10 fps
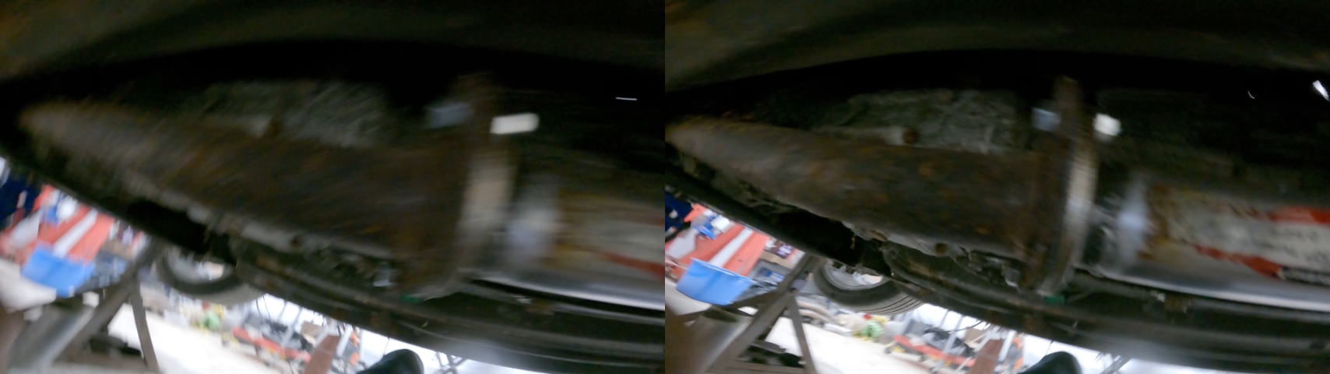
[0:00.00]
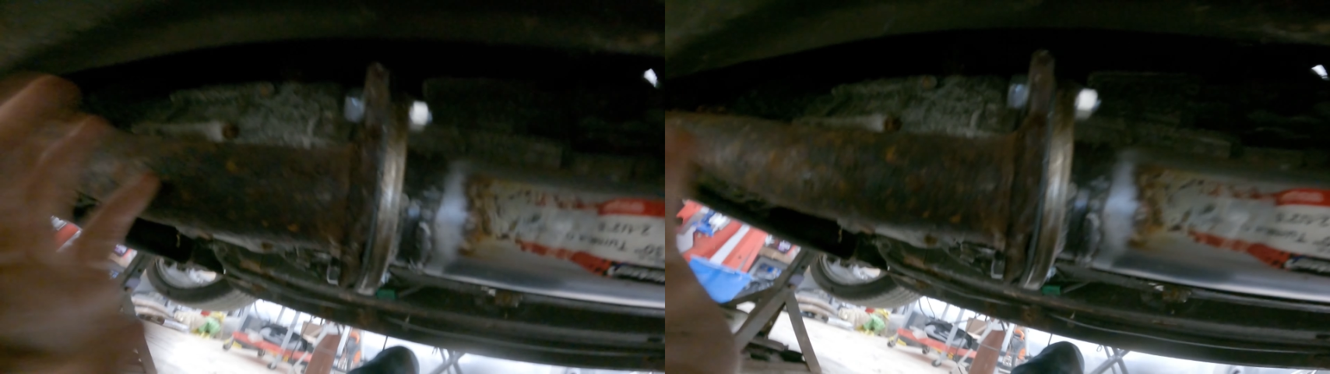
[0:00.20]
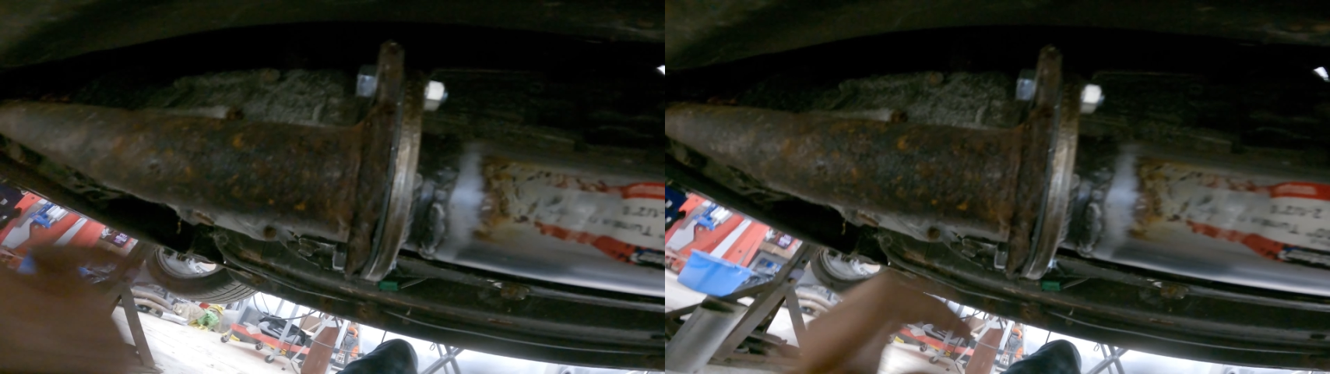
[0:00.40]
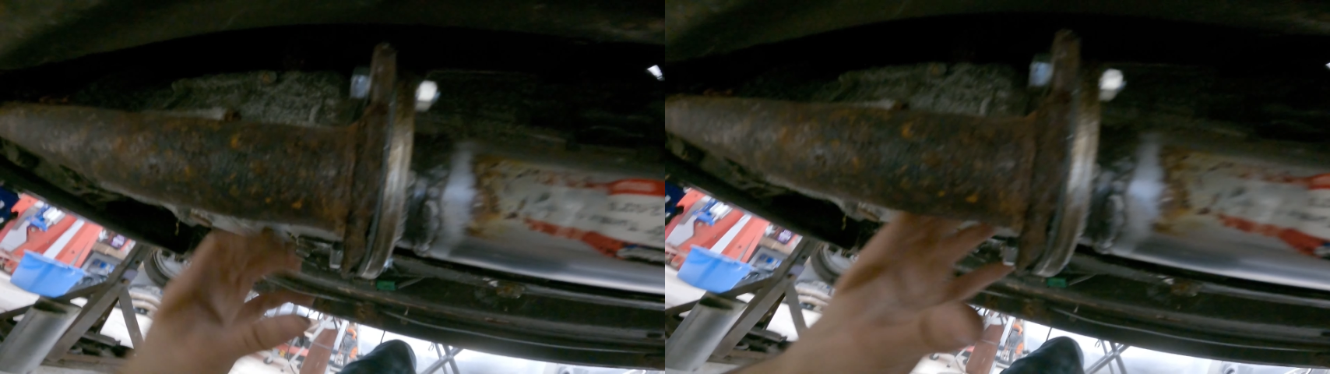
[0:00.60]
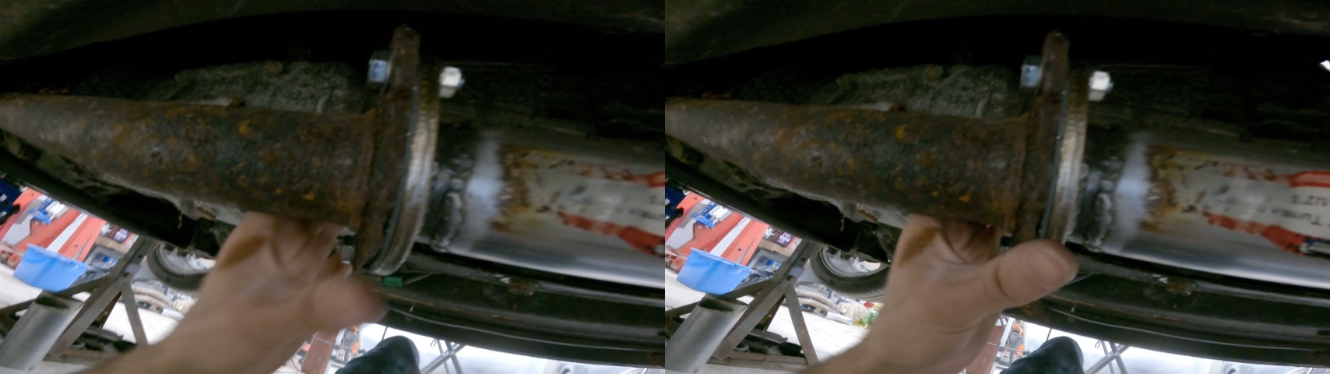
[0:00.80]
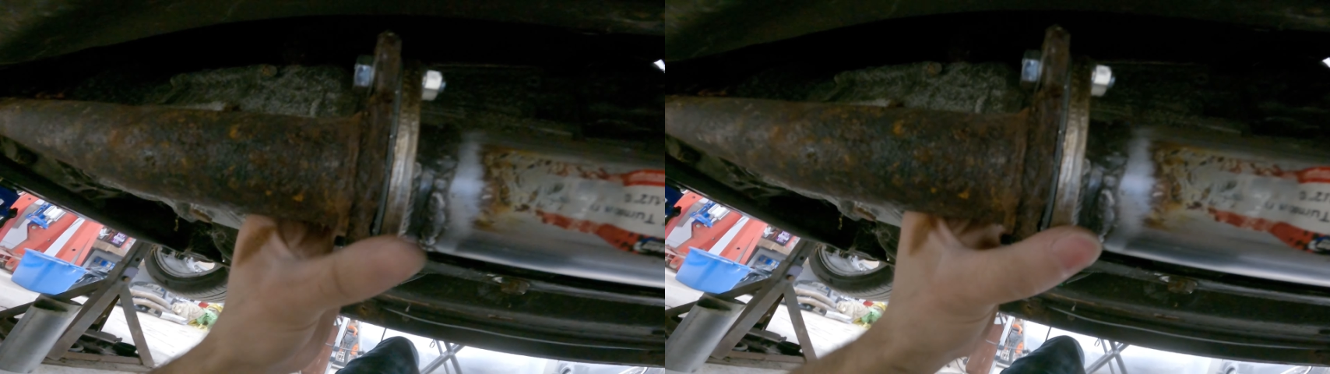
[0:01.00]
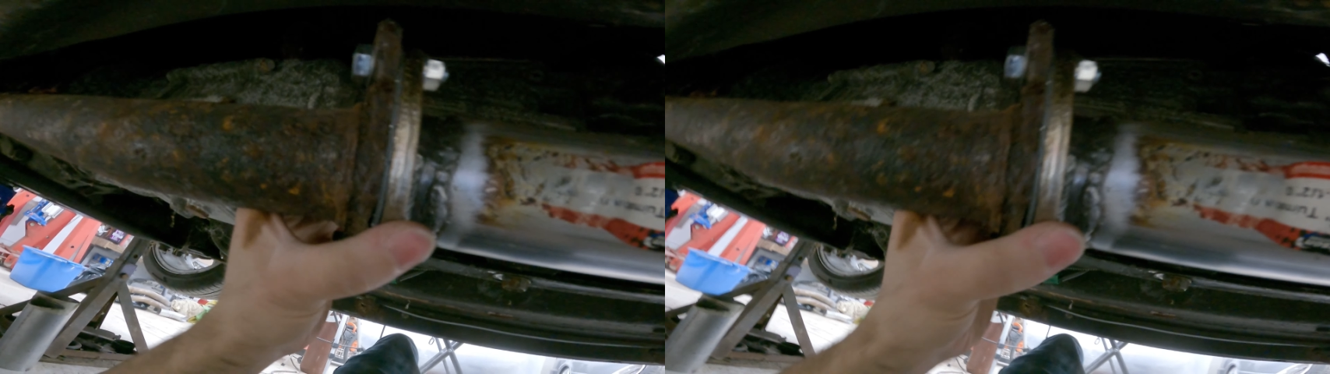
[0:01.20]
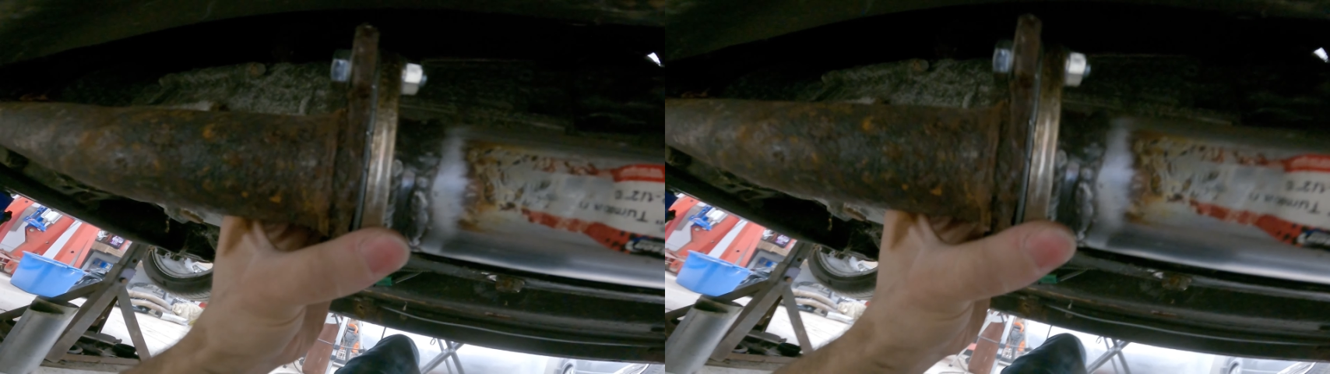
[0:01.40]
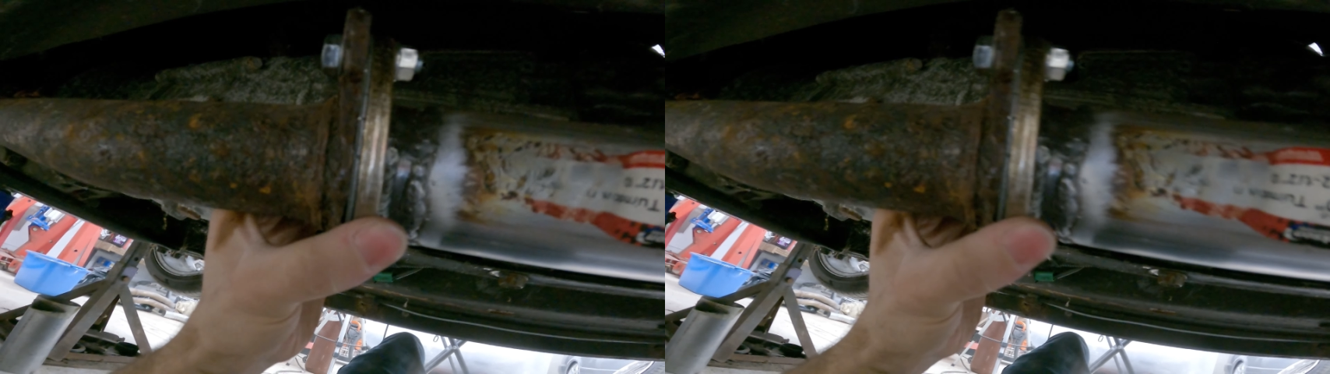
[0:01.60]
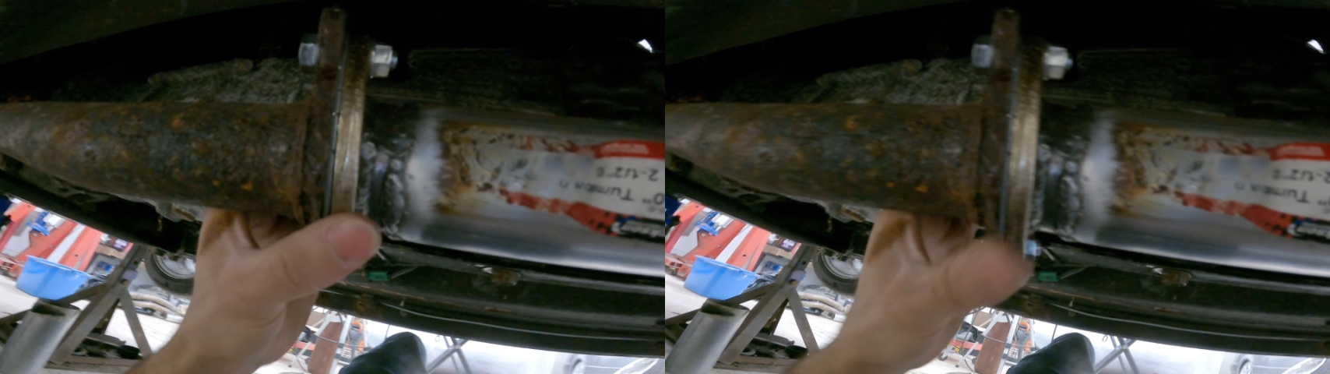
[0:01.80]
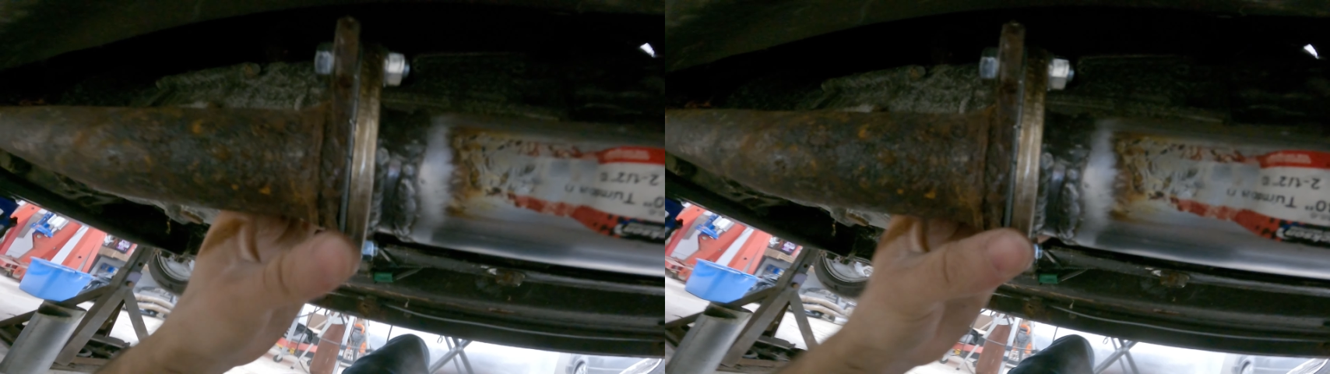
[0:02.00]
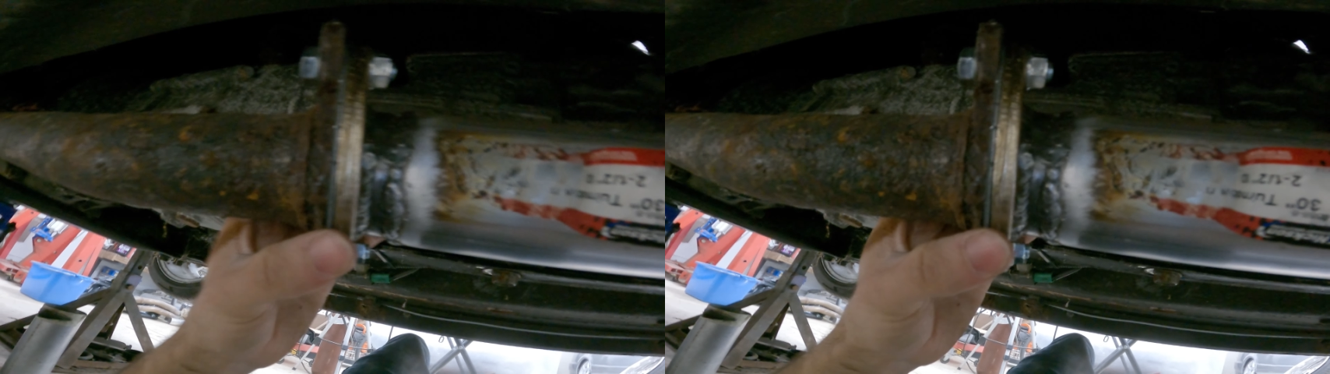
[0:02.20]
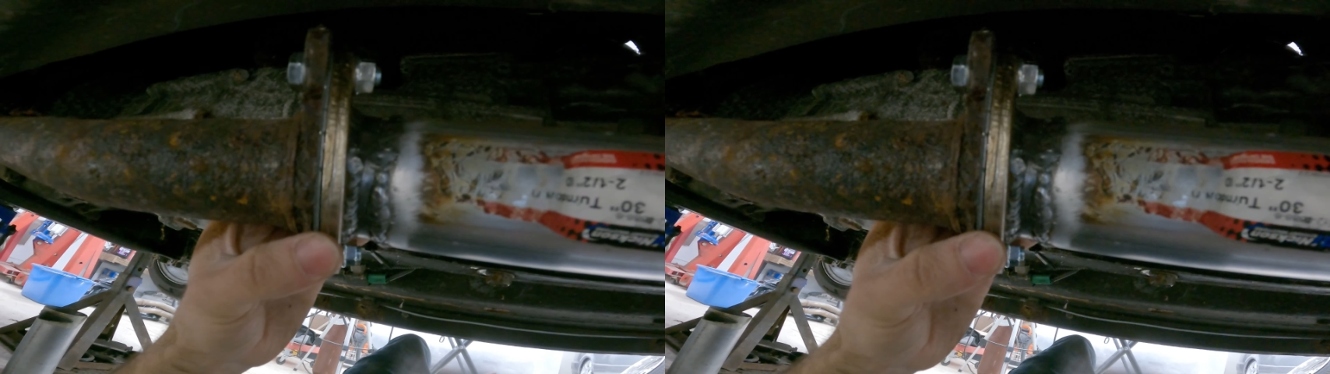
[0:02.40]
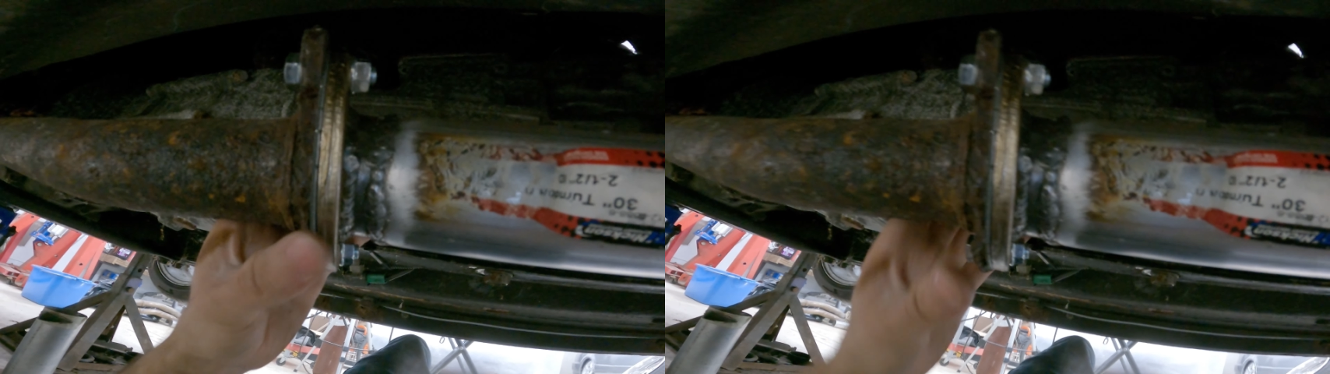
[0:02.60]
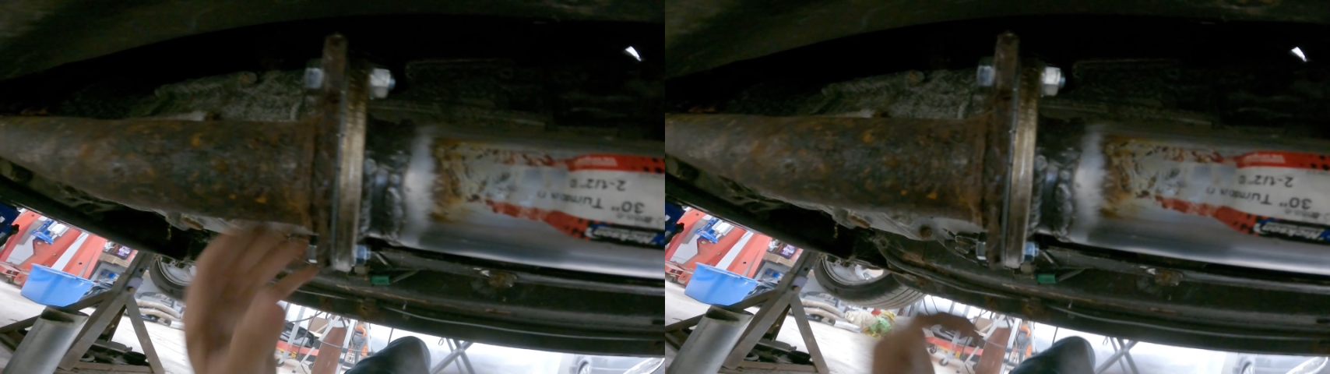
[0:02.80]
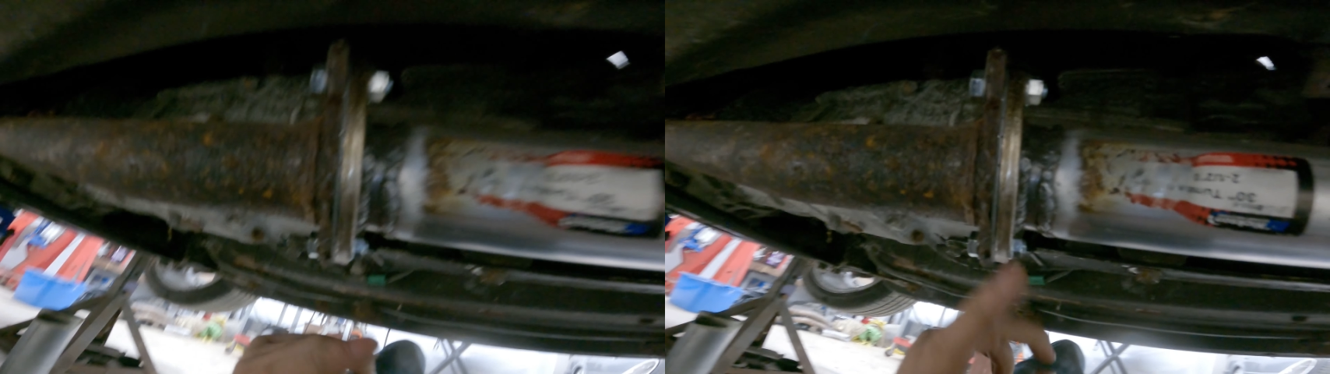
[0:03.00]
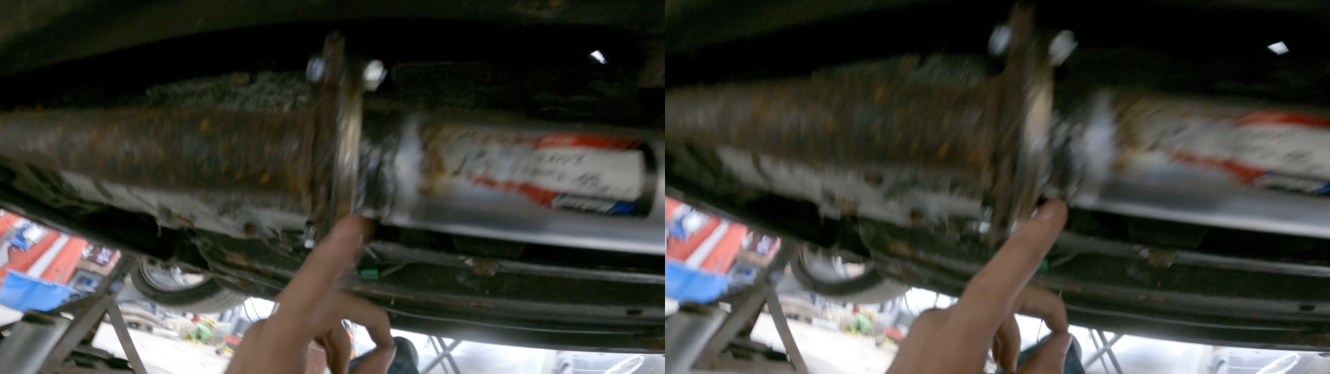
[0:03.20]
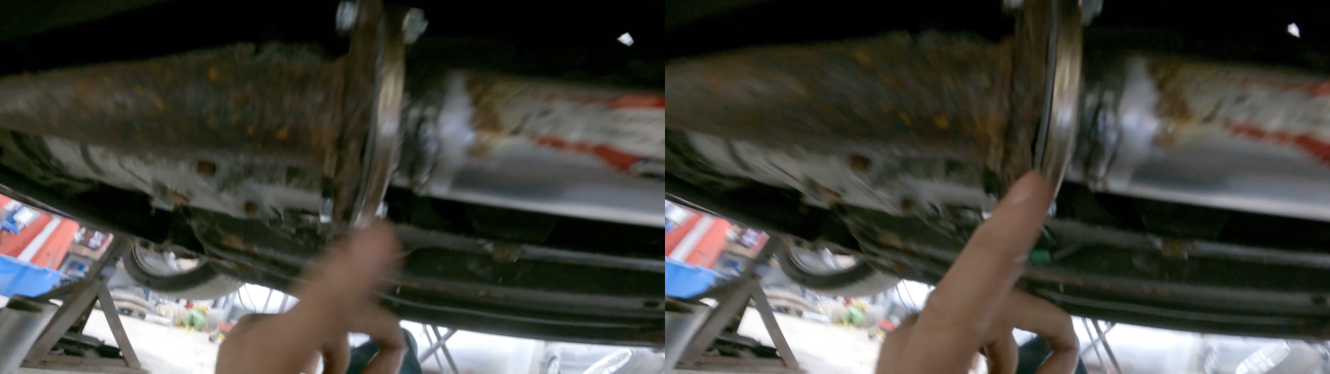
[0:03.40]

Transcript: Nobody's mouth can be seen.